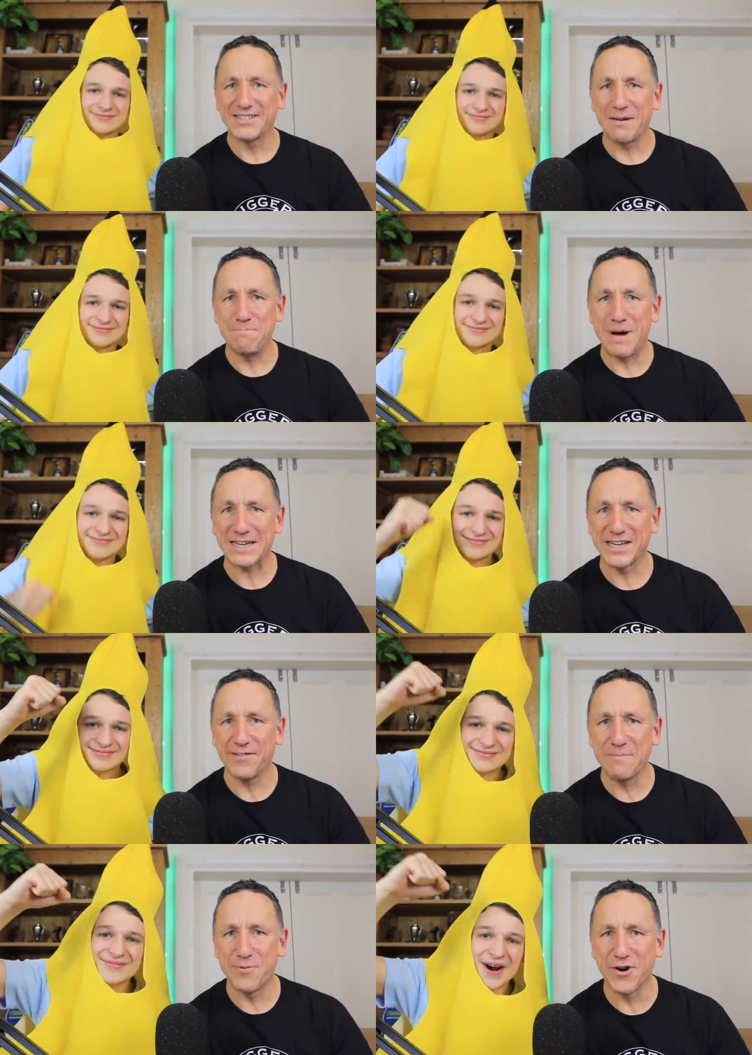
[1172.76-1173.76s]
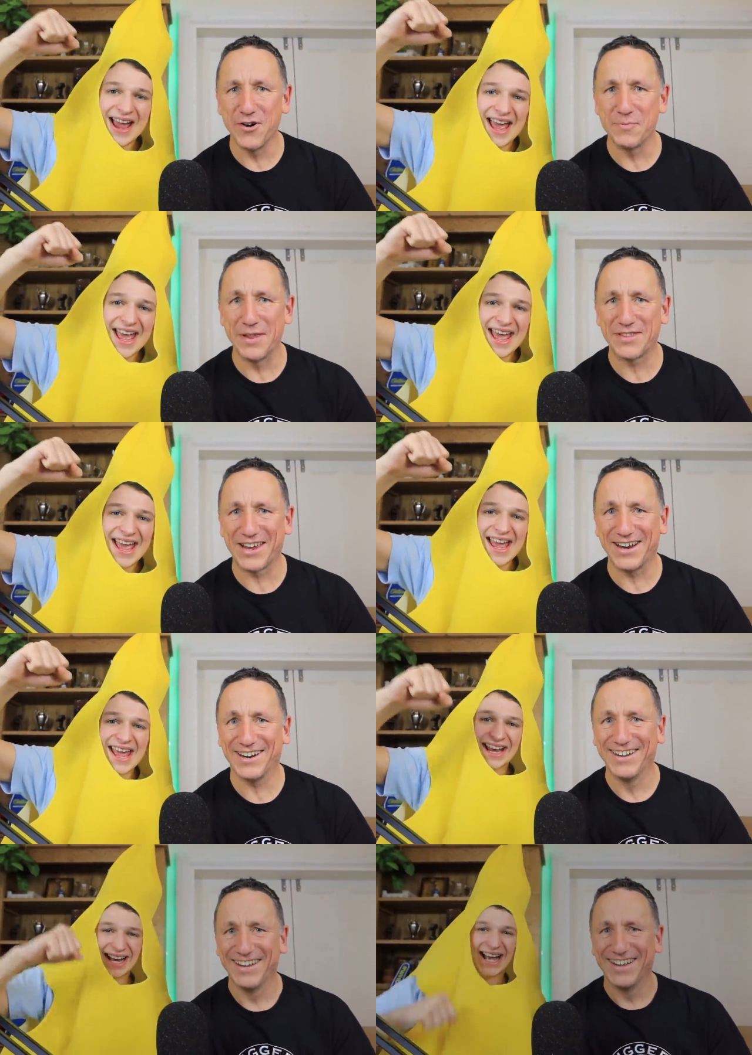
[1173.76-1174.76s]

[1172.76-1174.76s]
Speaker 1: is a massive improvement,